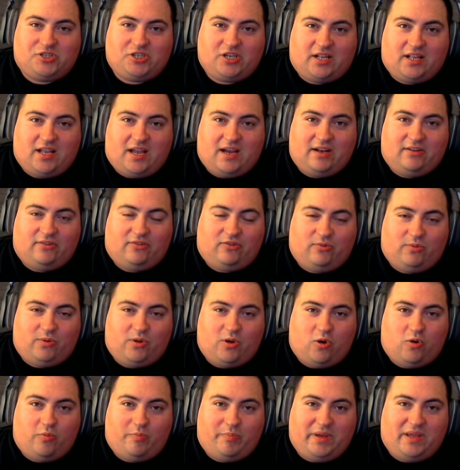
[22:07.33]
Jedi to
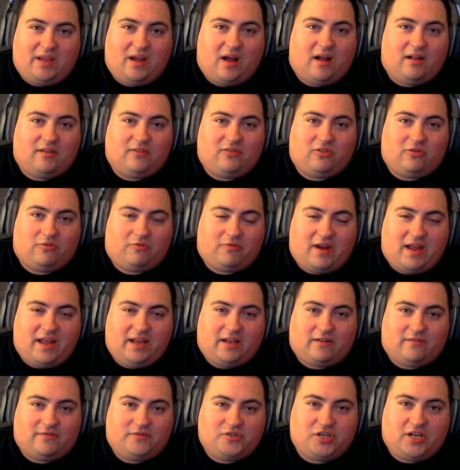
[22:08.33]
go beyond the
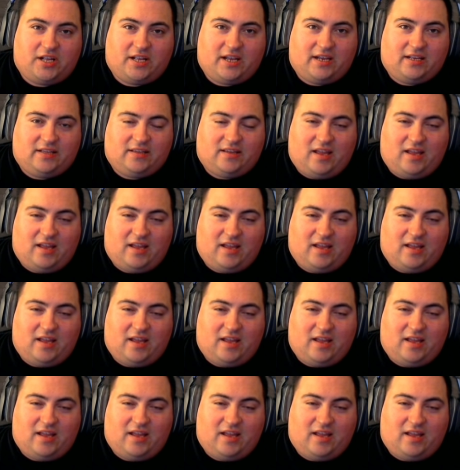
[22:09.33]
rank of Jedi